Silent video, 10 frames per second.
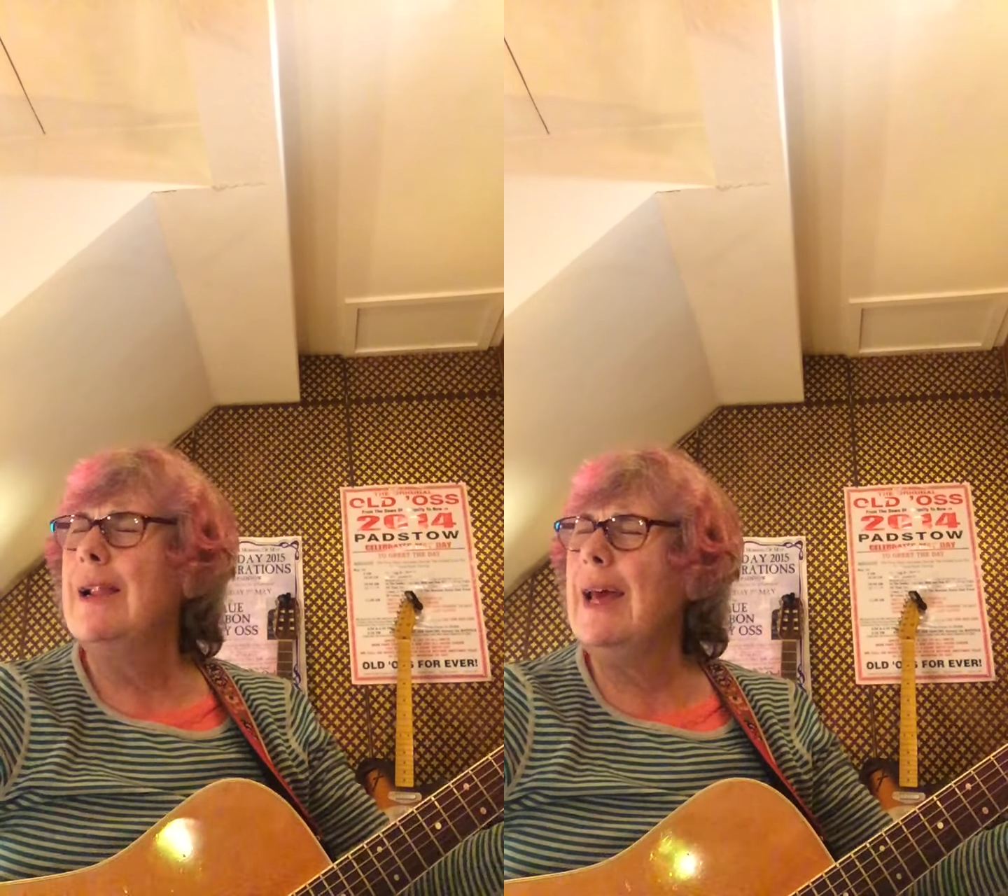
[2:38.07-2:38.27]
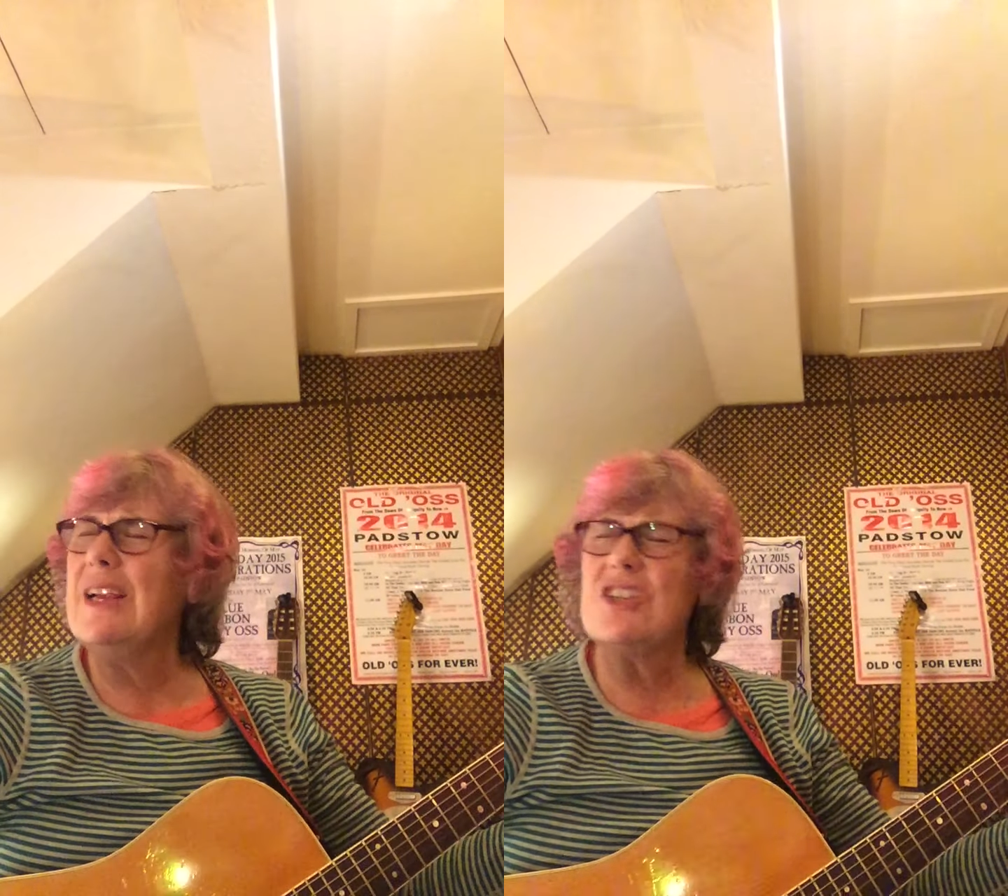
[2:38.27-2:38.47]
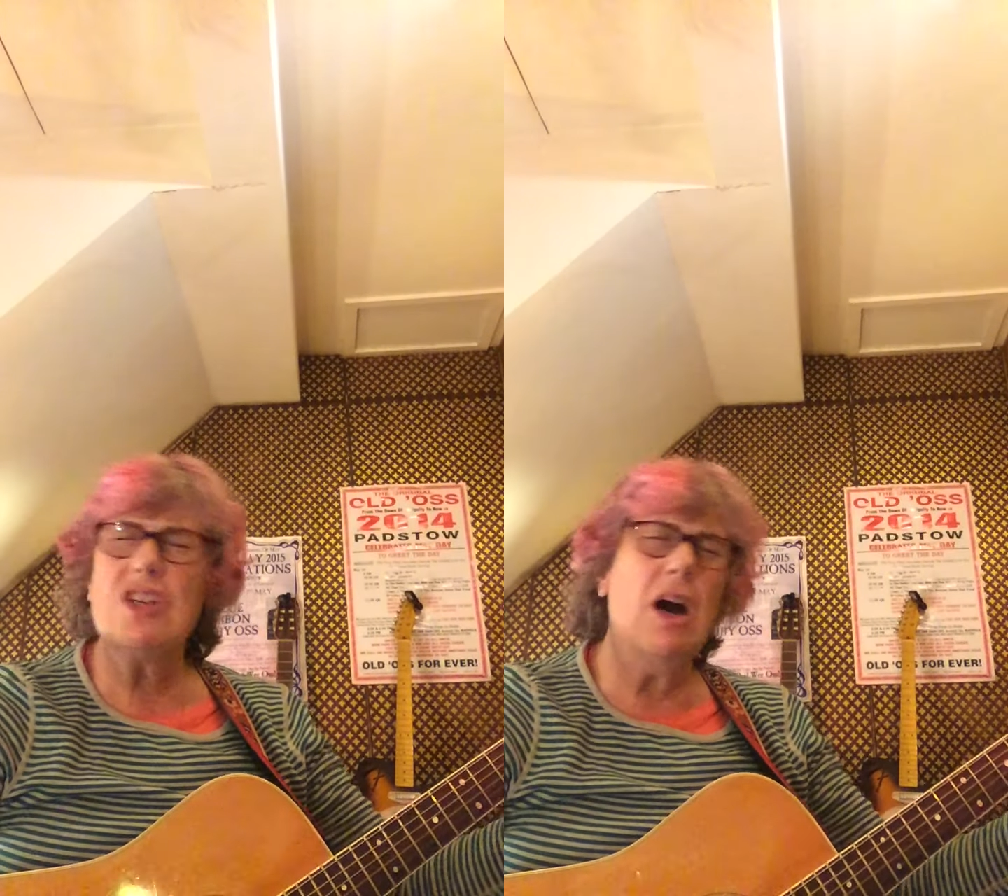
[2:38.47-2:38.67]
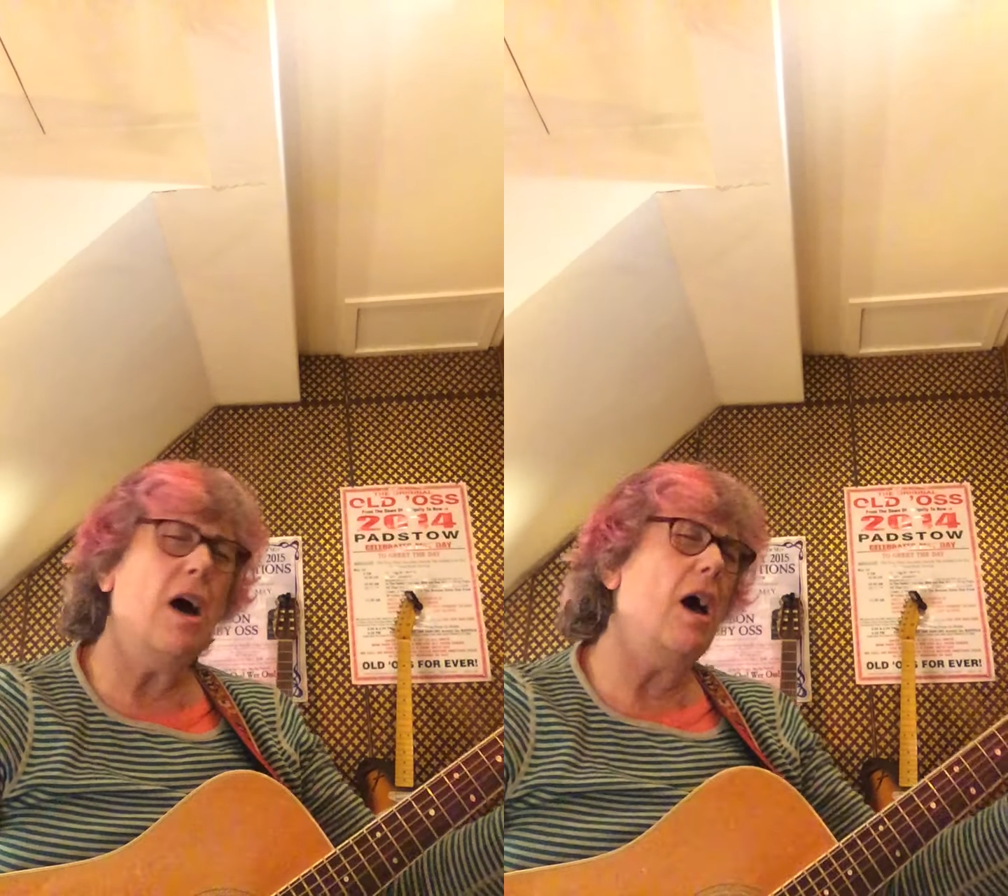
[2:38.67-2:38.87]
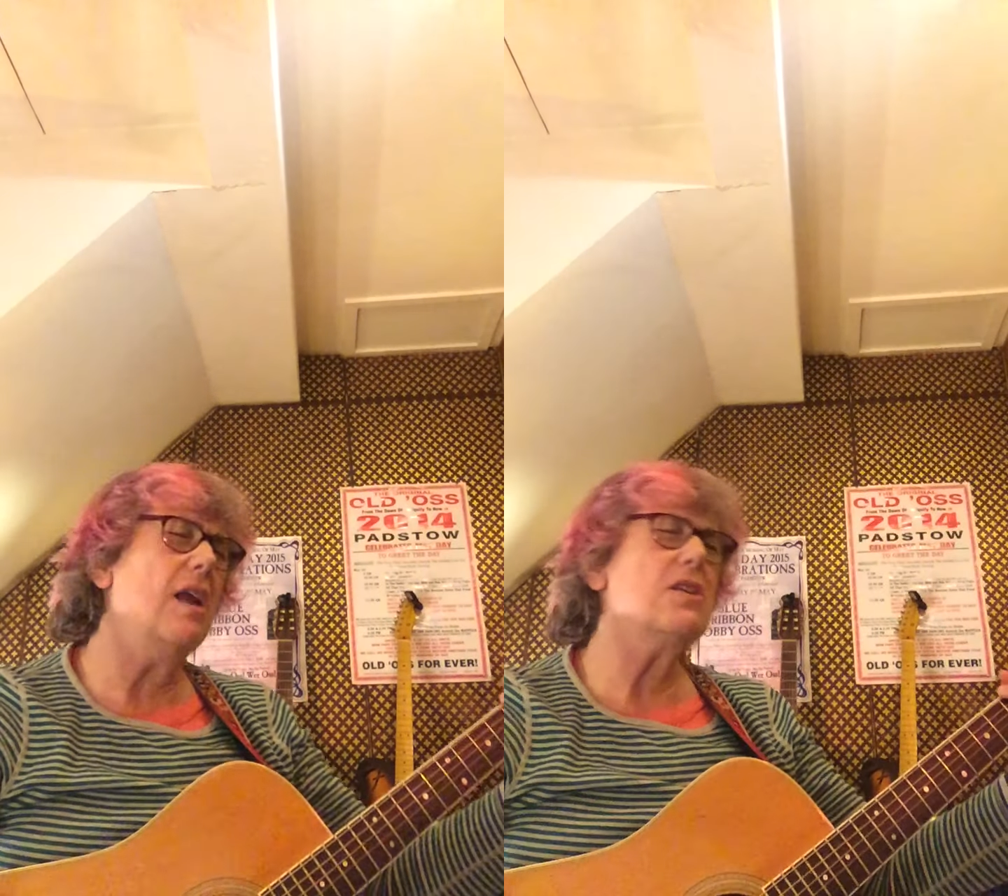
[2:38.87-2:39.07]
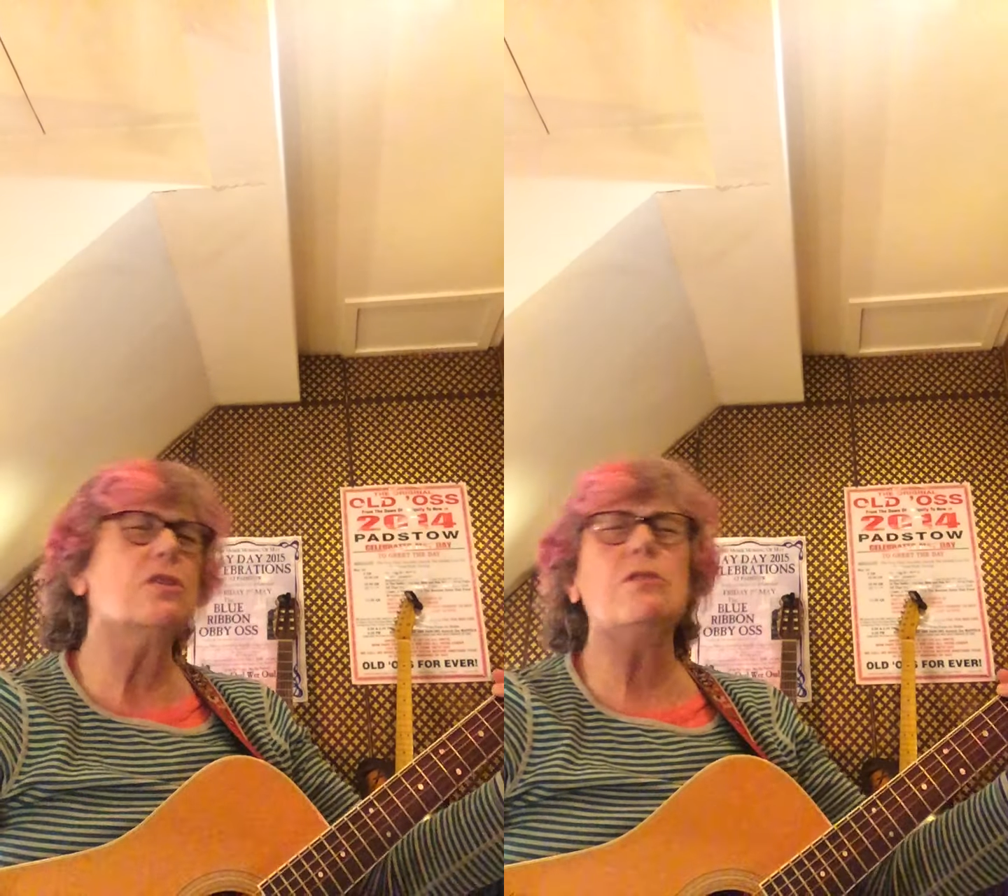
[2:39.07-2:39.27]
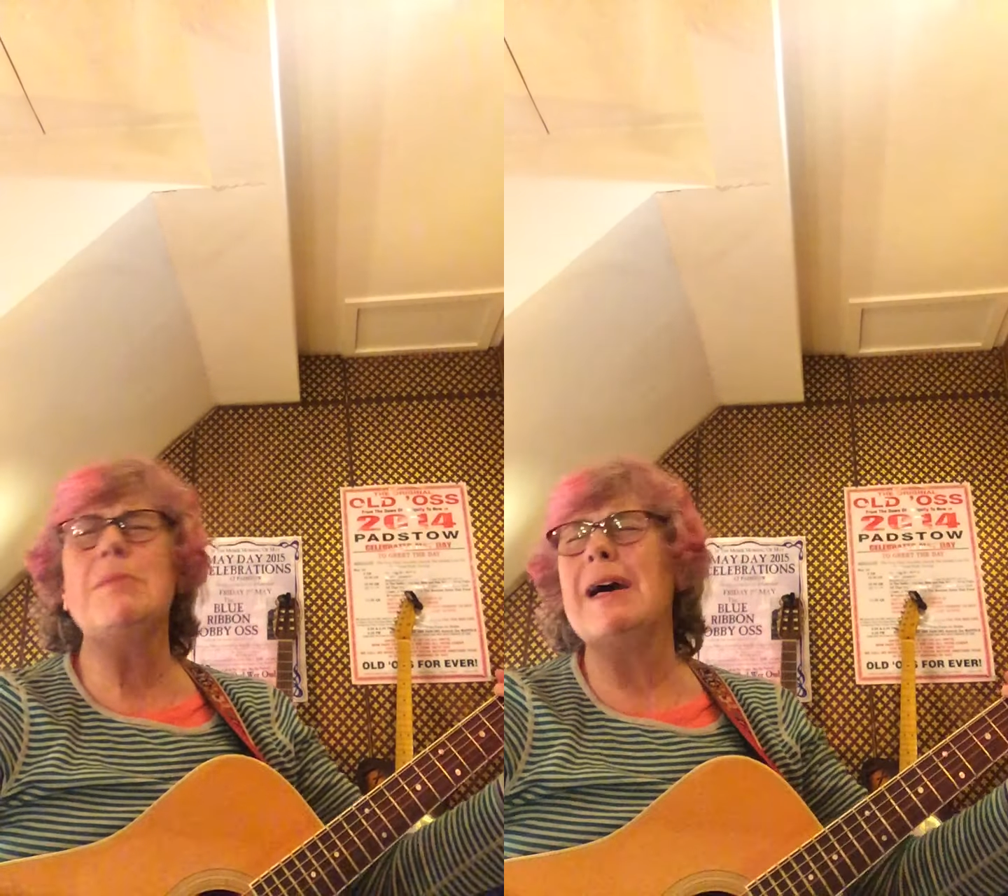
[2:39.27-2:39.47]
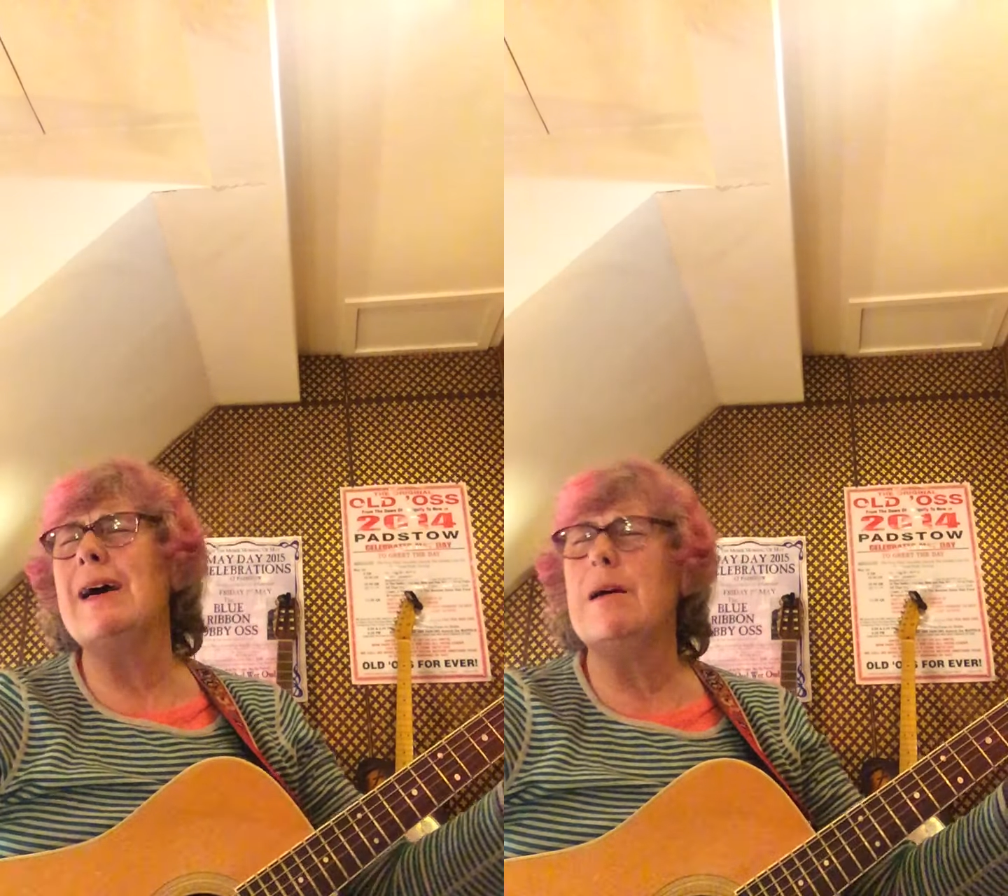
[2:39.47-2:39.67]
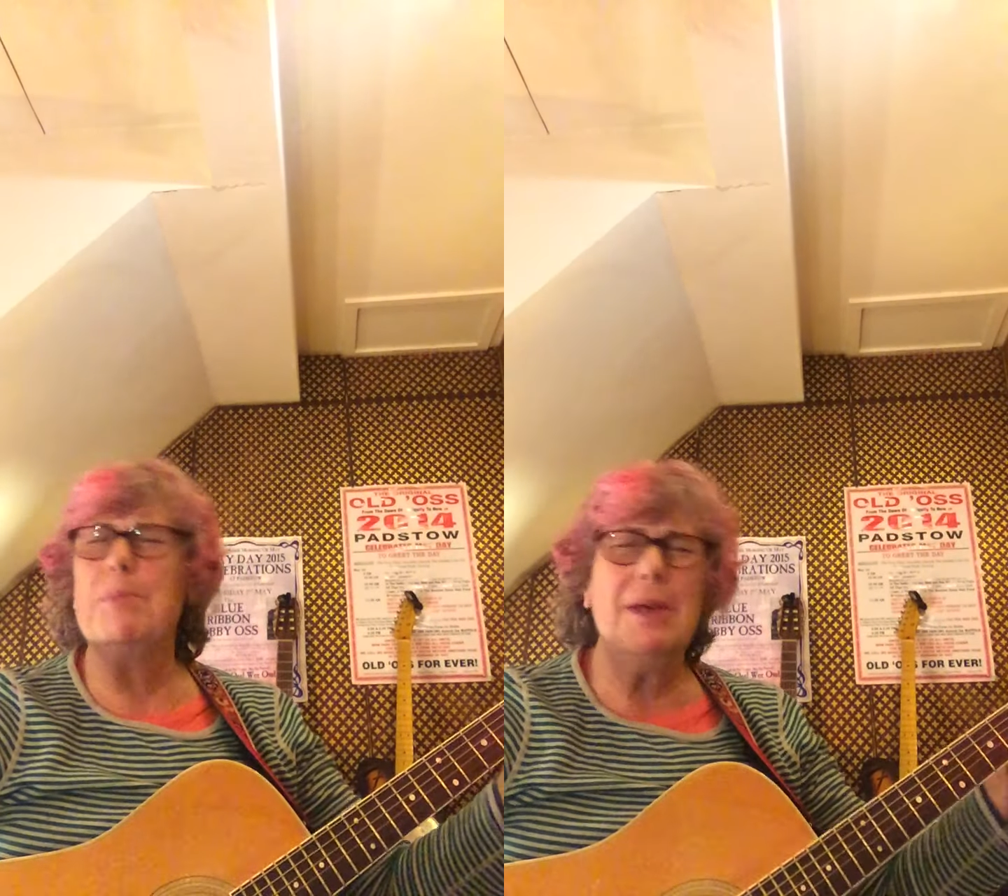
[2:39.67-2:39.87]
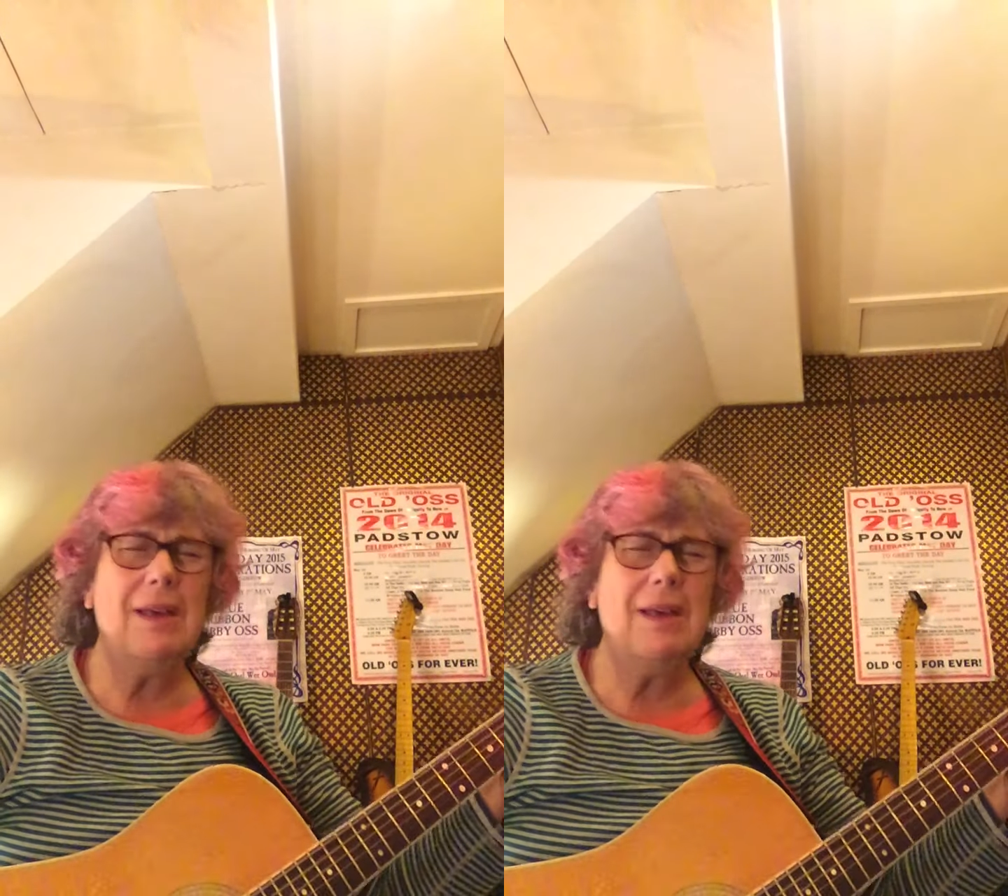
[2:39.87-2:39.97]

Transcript: dashed onto my